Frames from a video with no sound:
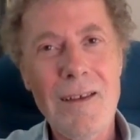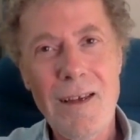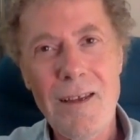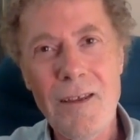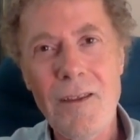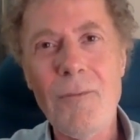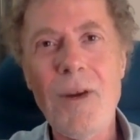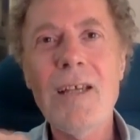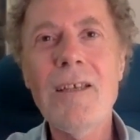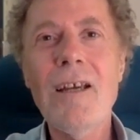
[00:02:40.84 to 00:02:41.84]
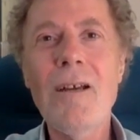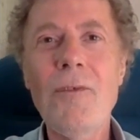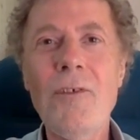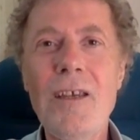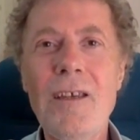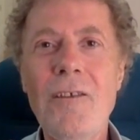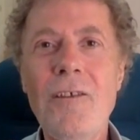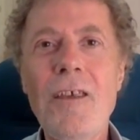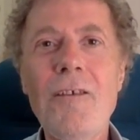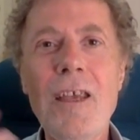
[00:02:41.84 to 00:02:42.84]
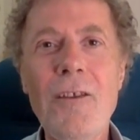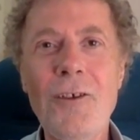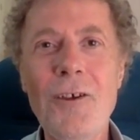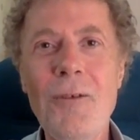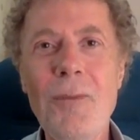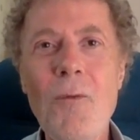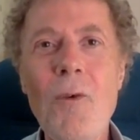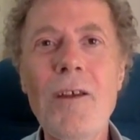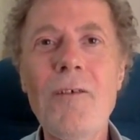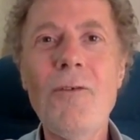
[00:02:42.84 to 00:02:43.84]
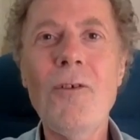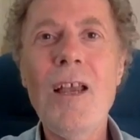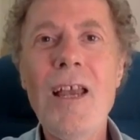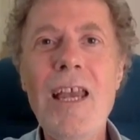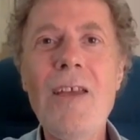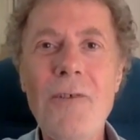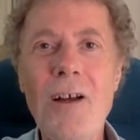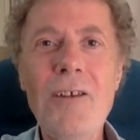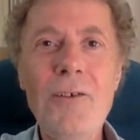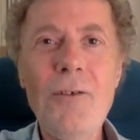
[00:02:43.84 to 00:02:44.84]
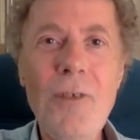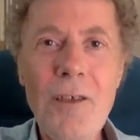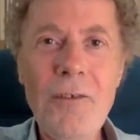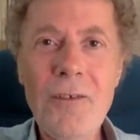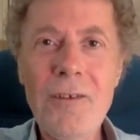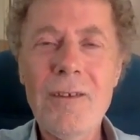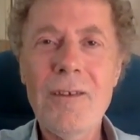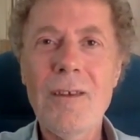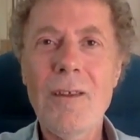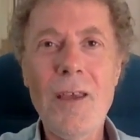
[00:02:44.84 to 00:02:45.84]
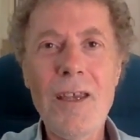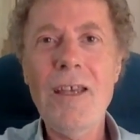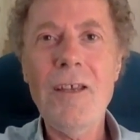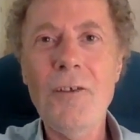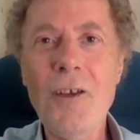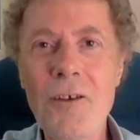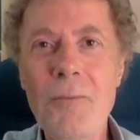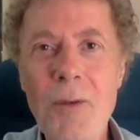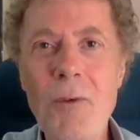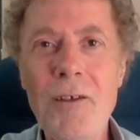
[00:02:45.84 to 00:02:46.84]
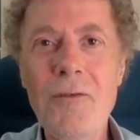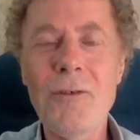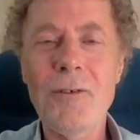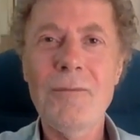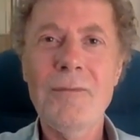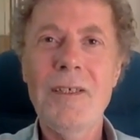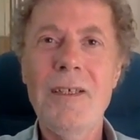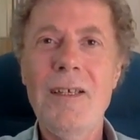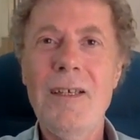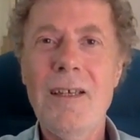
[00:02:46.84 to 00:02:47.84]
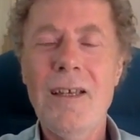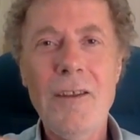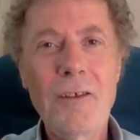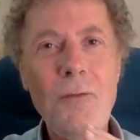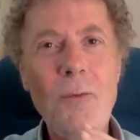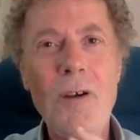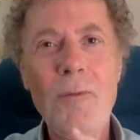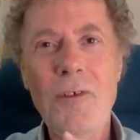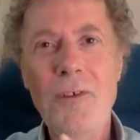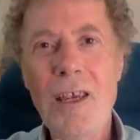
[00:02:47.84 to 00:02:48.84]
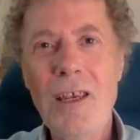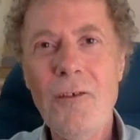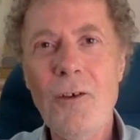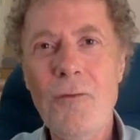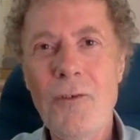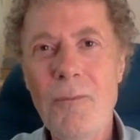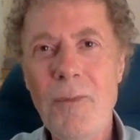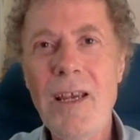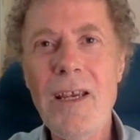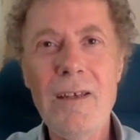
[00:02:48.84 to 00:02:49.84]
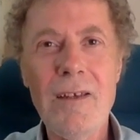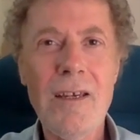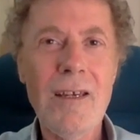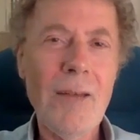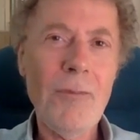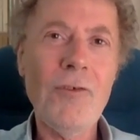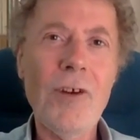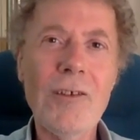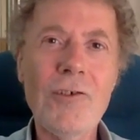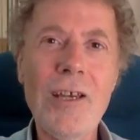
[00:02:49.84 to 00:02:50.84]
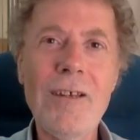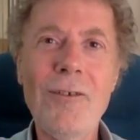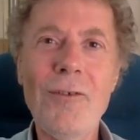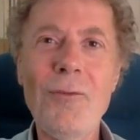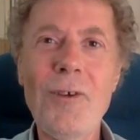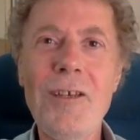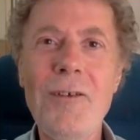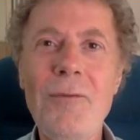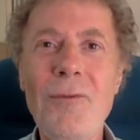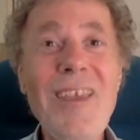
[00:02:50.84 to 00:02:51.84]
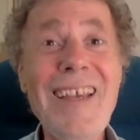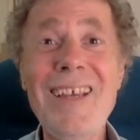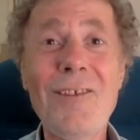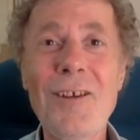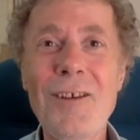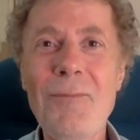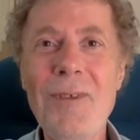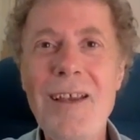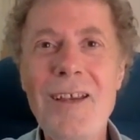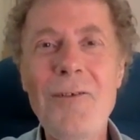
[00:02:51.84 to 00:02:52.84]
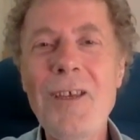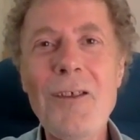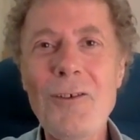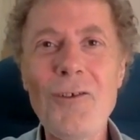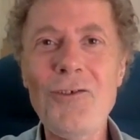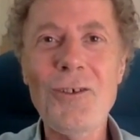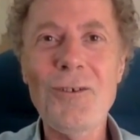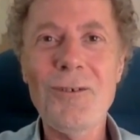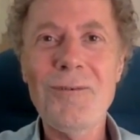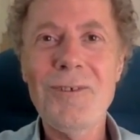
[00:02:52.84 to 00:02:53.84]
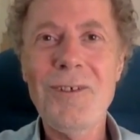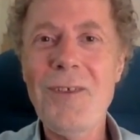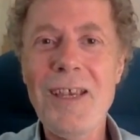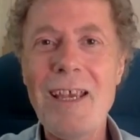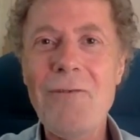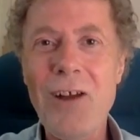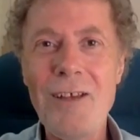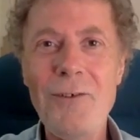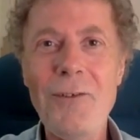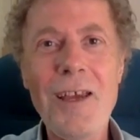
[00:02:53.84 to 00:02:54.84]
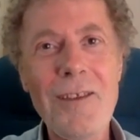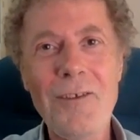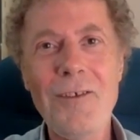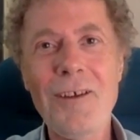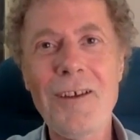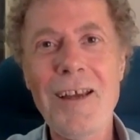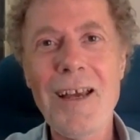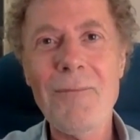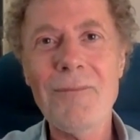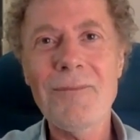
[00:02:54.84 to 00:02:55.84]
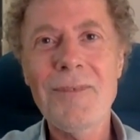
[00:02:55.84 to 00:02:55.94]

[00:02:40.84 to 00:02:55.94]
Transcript: And then the mind comes in and says, it's going to be wonderful. If I do this, then it's going to be wonderful. And this is where a mistake is often made in abstract channels, where you think it's going to, you think it's logical. You think, if I do that, this is going to happen.